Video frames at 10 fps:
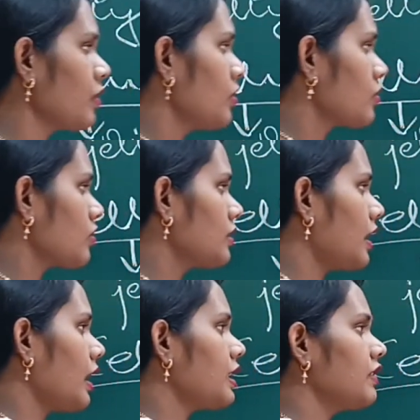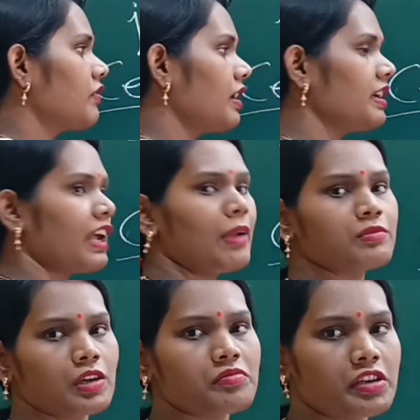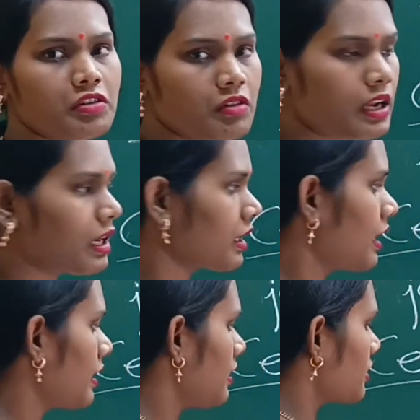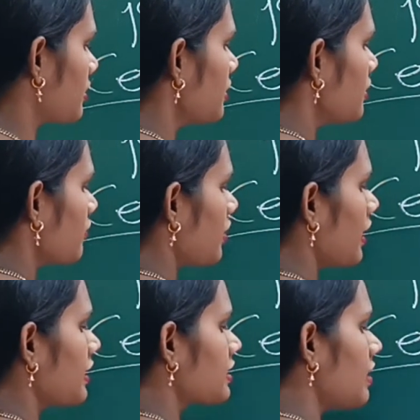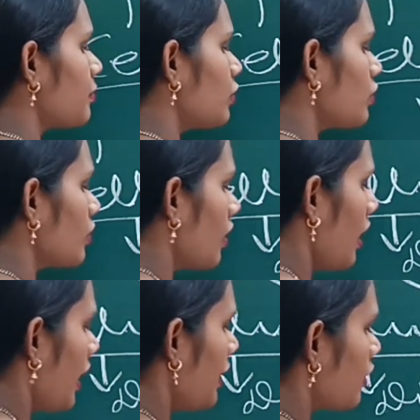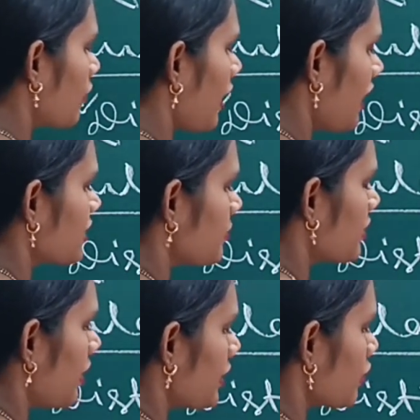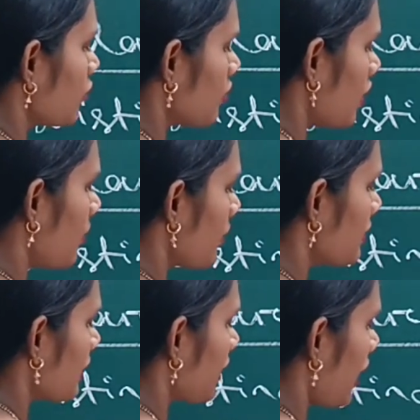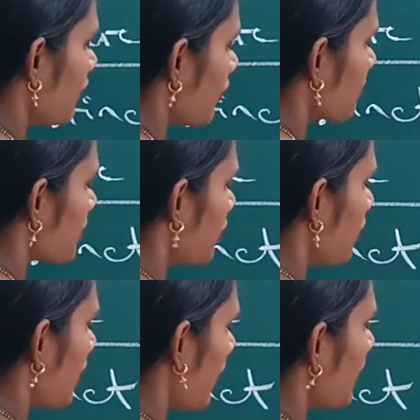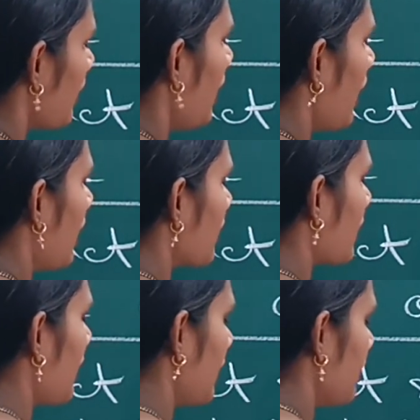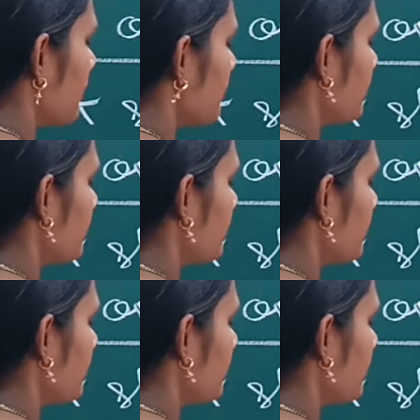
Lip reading: So there are different types of cellular organelles. For example, endoplasmic reticulum is a type of cellular organelle.